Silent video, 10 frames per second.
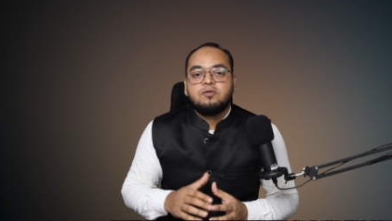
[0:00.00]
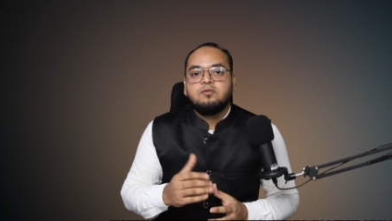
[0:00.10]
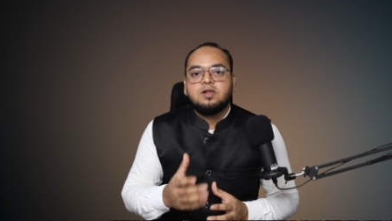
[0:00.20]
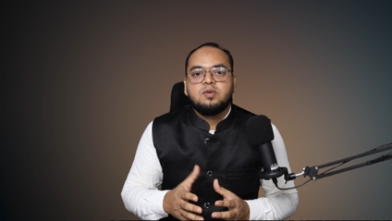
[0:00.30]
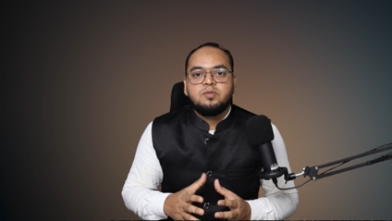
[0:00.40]
We
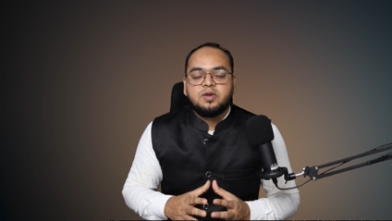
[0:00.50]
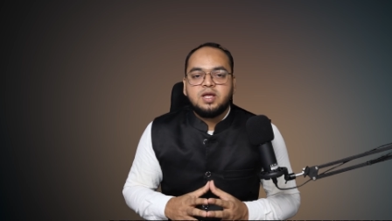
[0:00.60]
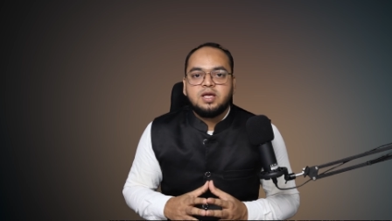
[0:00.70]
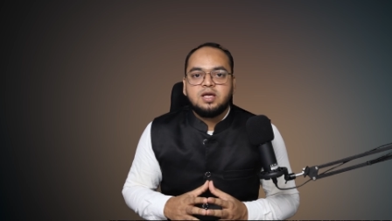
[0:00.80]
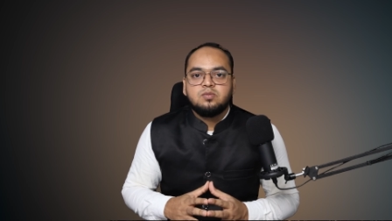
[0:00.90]
will be
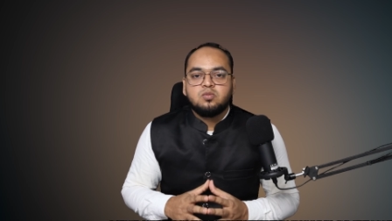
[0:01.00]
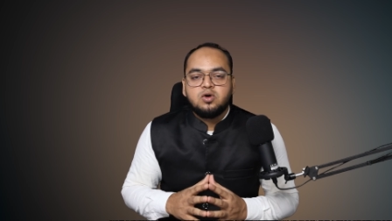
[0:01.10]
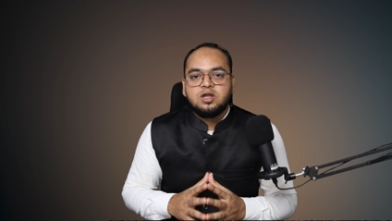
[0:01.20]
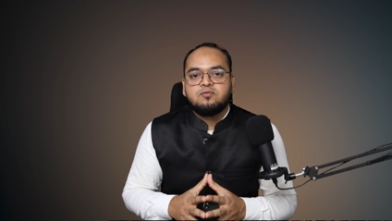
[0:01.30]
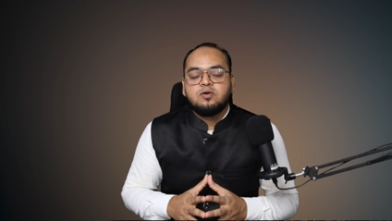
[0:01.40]
bringing
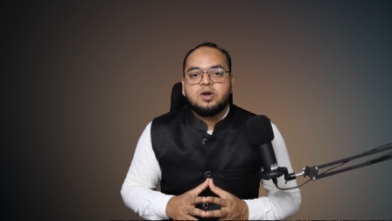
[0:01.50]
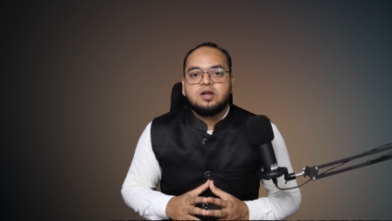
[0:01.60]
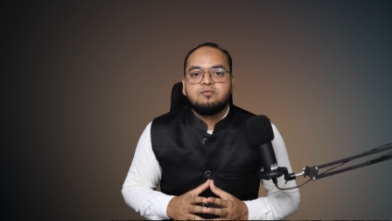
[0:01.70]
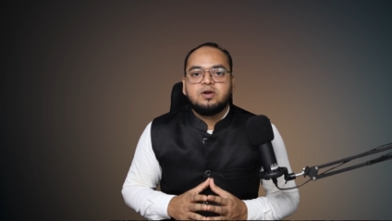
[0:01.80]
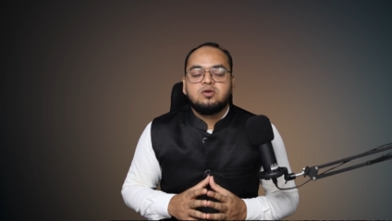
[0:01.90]
more
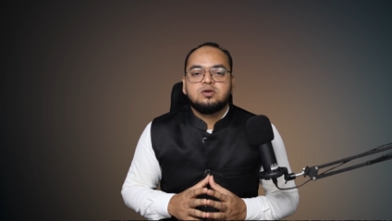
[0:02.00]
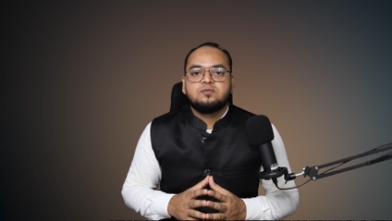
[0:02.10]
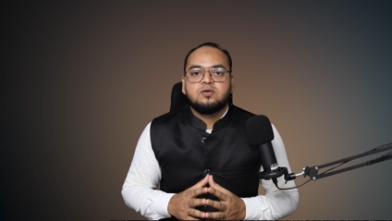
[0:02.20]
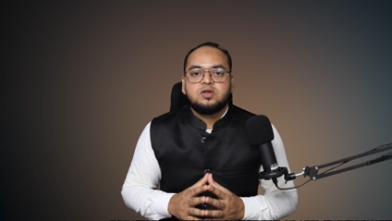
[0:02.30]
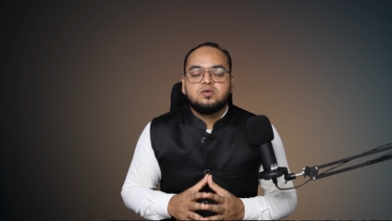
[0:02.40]
informative
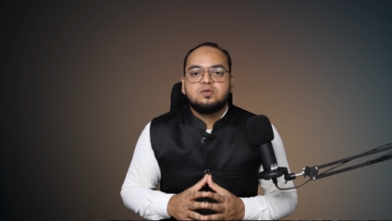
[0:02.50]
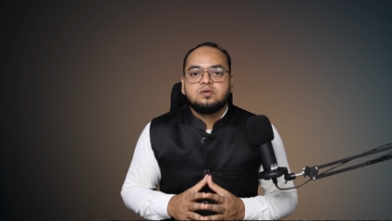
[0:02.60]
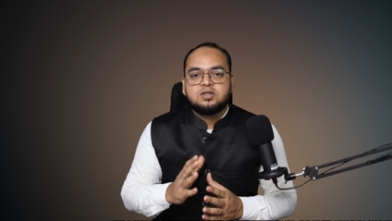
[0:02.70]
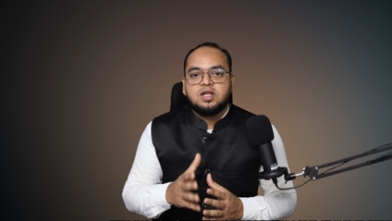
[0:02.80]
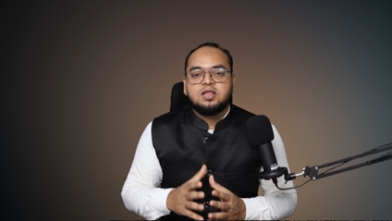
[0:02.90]
videos for you.
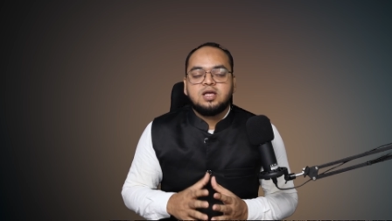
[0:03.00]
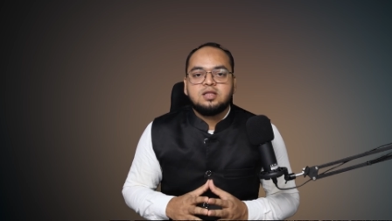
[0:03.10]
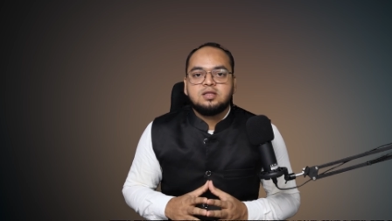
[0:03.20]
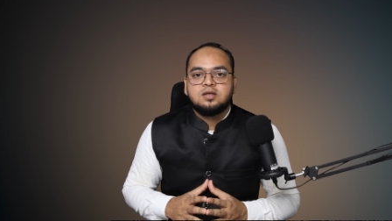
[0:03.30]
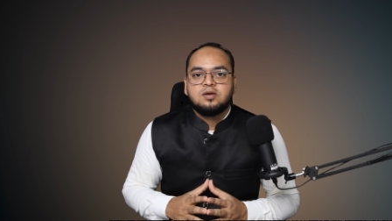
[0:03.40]
Till
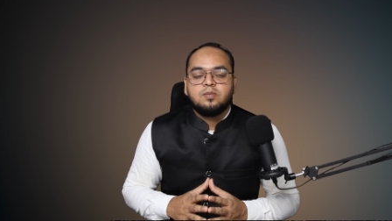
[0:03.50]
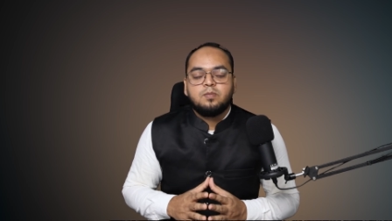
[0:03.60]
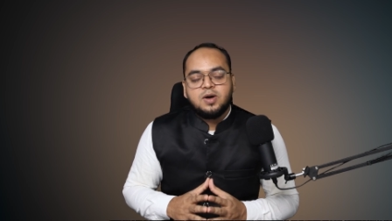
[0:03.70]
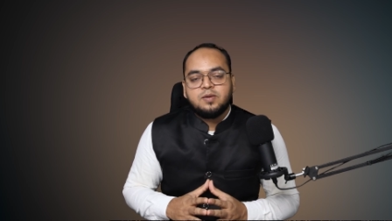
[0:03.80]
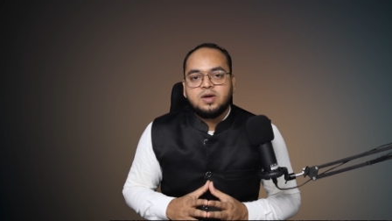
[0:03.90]
then,
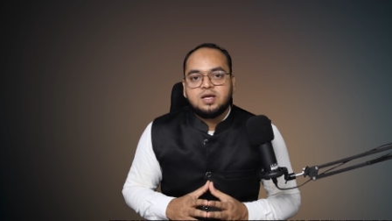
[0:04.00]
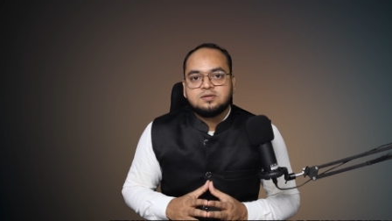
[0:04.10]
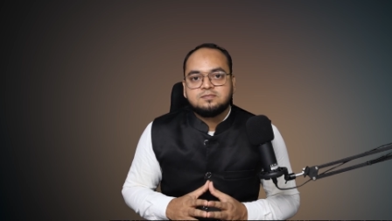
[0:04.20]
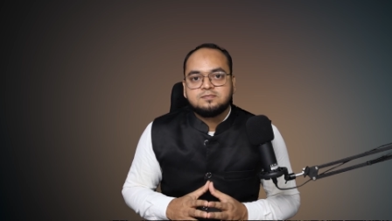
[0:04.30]
bye bye.